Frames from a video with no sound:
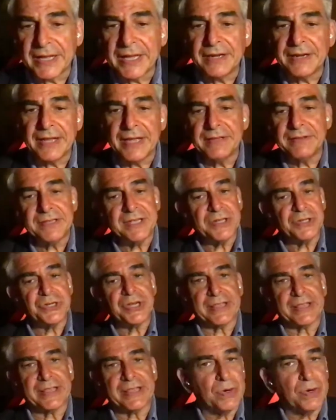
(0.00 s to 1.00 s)
in
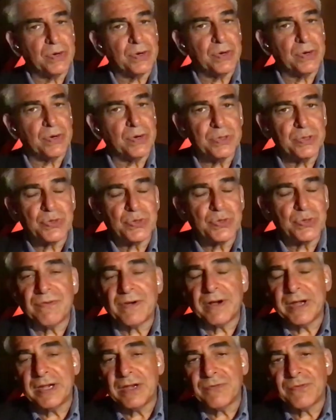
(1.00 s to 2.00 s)
teaching like this? We're used to
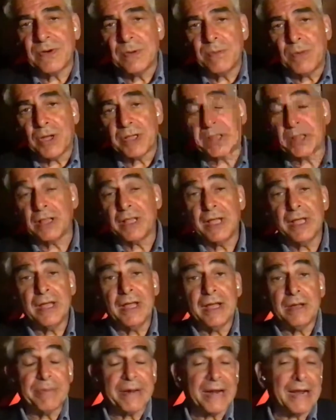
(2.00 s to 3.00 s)
a very different model.
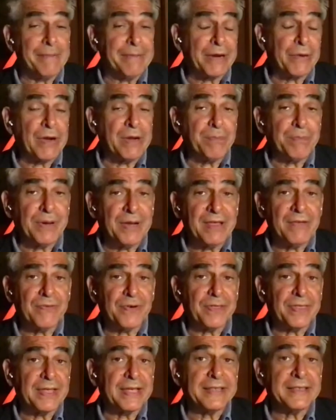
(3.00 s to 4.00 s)
But I'm a great
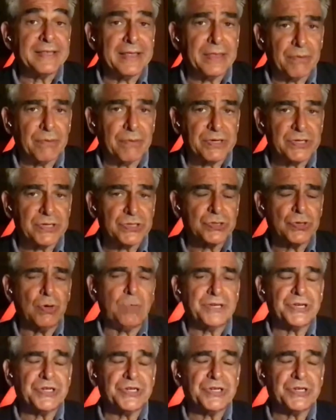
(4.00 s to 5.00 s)
believer that there is
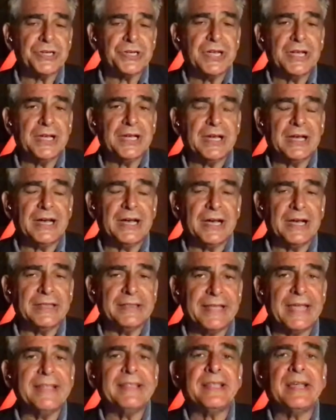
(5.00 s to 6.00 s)
so much
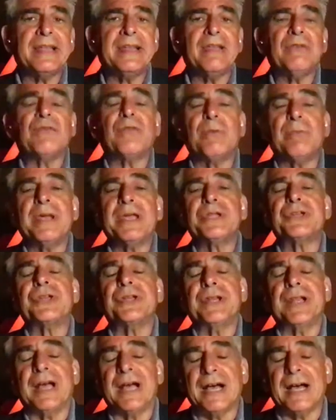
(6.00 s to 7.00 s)
data and
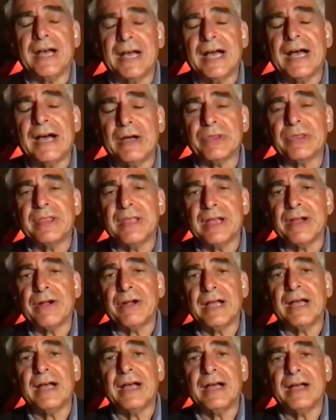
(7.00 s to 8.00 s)
information out
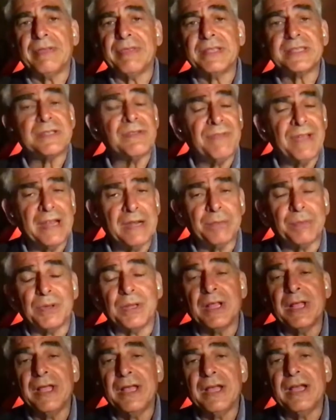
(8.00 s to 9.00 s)
there that's
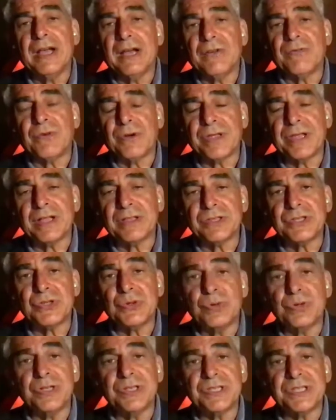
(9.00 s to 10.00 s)
available for young
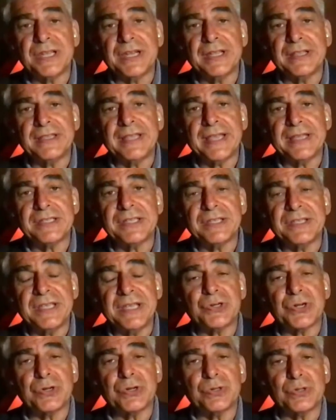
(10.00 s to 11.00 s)
students, and it takes a
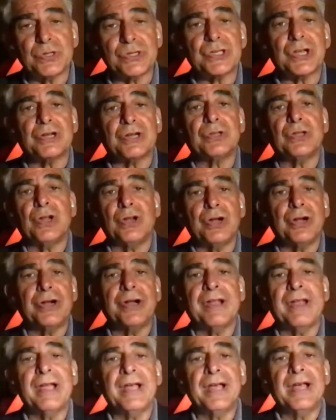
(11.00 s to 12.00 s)
teacher to start to
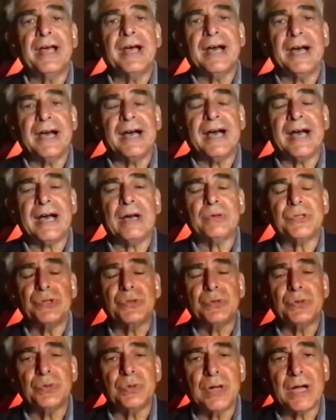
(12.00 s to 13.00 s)
learn how
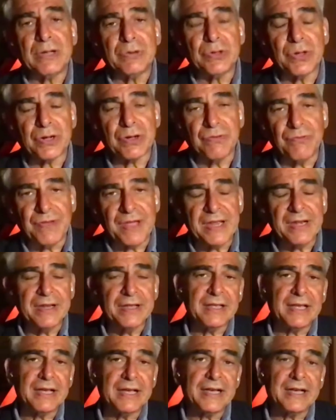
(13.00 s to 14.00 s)
to
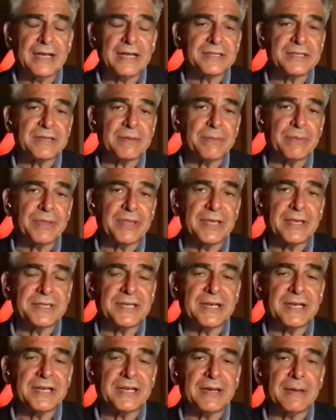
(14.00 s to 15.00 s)
convene some of
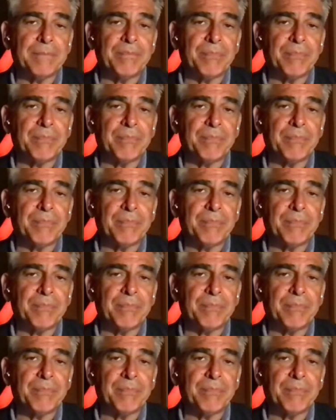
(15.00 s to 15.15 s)
these